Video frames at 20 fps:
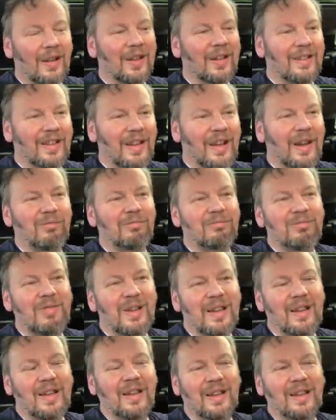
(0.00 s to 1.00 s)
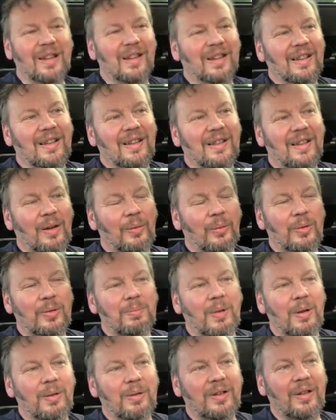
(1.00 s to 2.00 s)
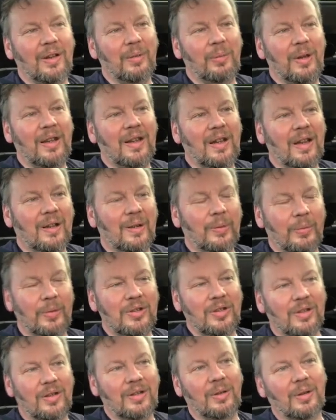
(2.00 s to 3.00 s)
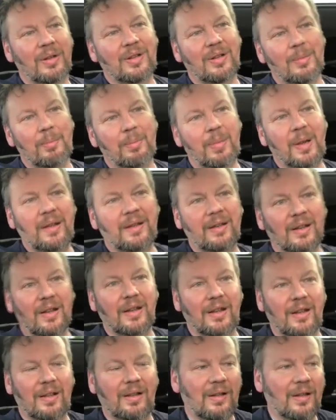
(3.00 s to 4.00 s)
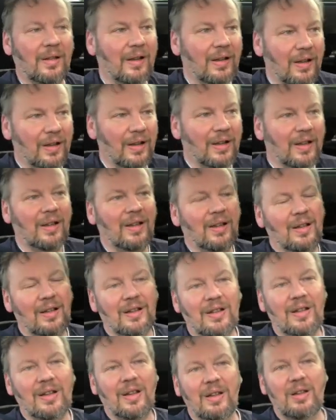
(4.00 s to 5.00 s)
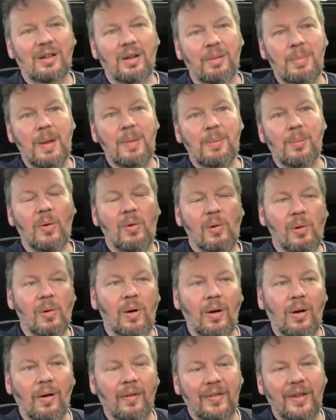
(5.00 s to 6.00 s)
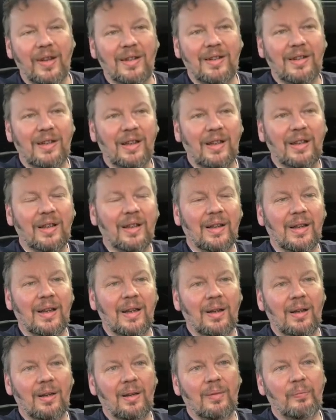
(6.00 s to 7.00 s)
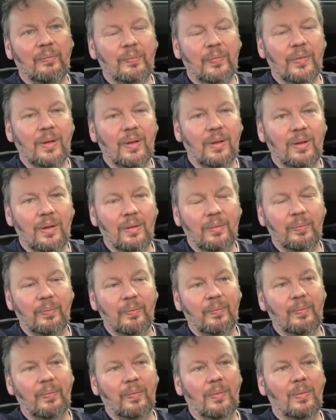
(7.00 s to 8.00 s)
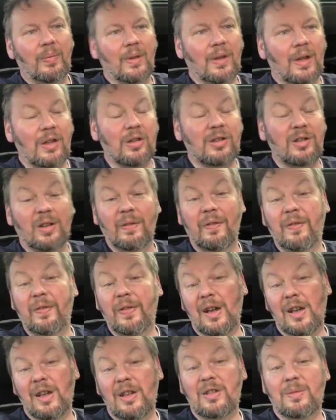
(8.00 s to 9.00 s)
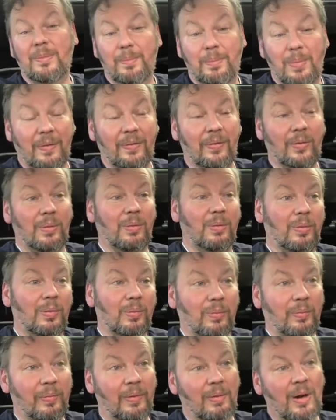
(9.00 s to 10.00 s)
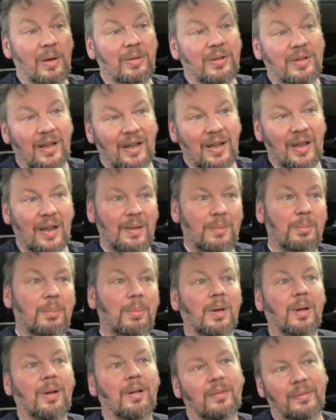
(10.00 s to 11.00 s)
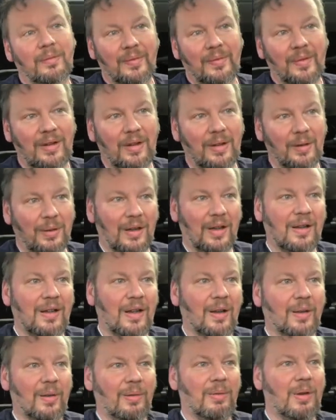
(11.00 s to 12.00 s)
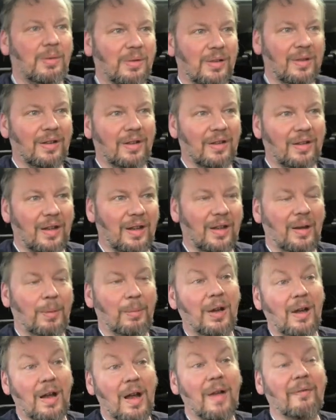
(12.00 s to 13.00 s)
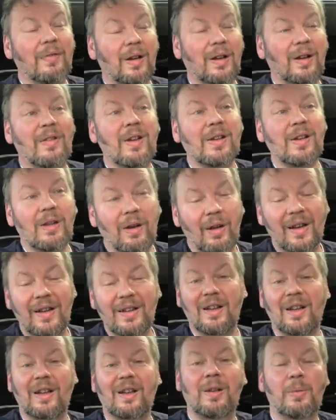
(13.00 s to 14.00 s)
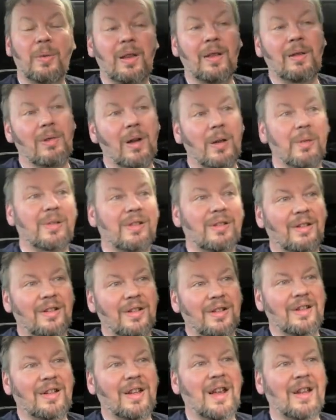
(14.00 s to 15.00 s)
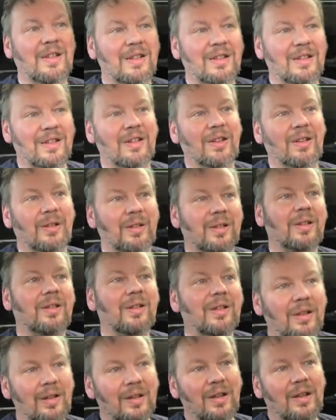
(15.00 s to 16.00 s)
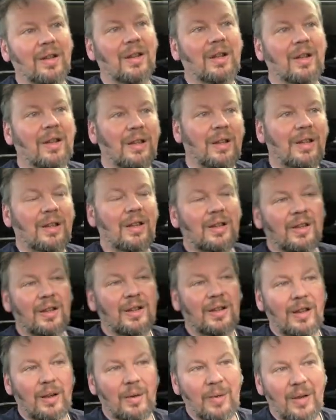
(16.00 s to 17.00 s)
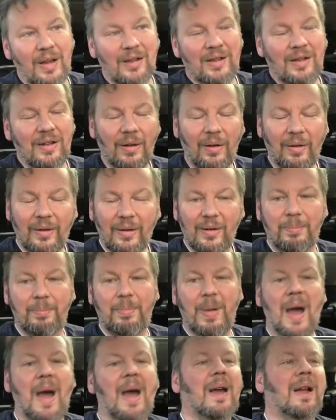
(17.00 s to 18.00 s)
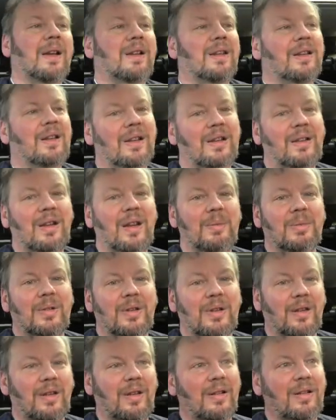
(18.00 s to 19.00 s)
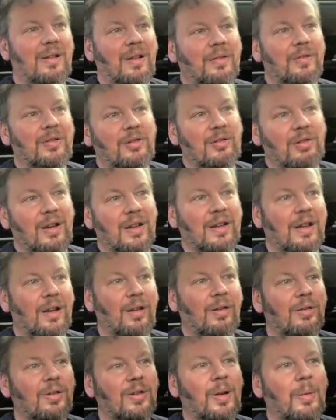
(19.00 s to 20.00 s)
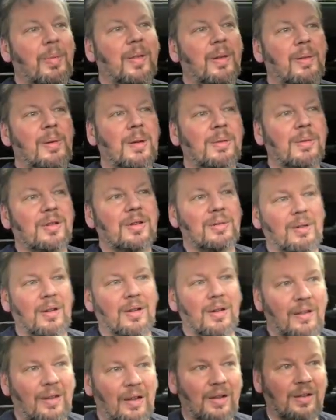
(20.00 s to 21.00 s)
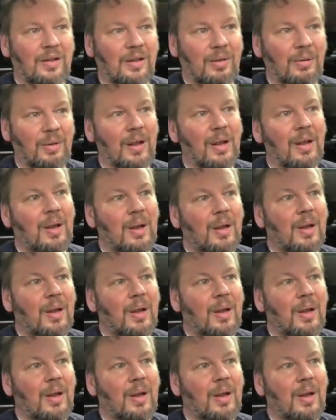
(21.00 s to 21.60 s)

That was most of the weekend, was just doing some painting and started doing a bit more of the ceiling that I should have finished before the roaster came, but doing it now the roaster's there. Funny enough, I got exactly where the roaster stands done, so it's not as bad as it seems, because I don't have to try and get on top of the roaster or anything to do it.